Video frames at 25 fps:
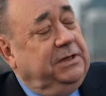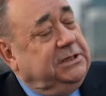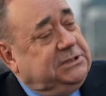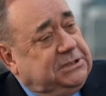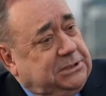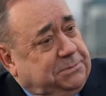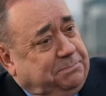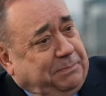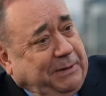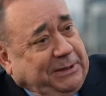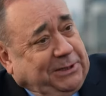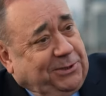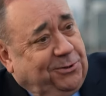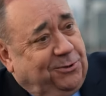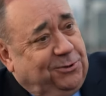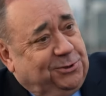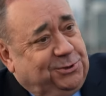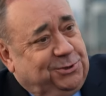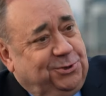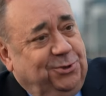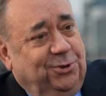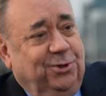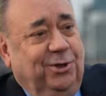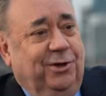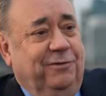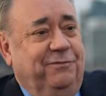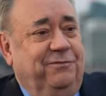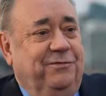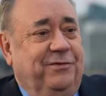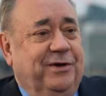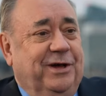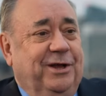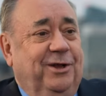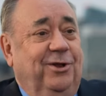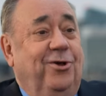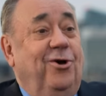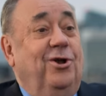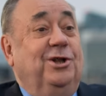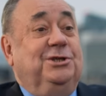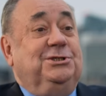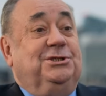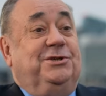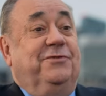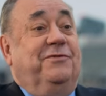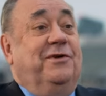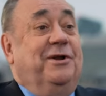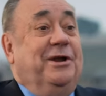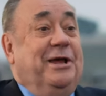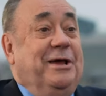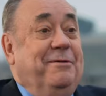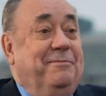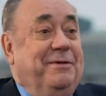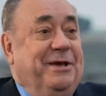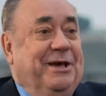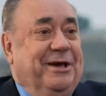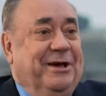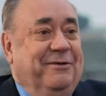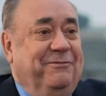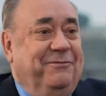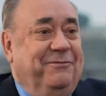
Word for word: This is Peter O'Toole of uh, Lawrence of Arabia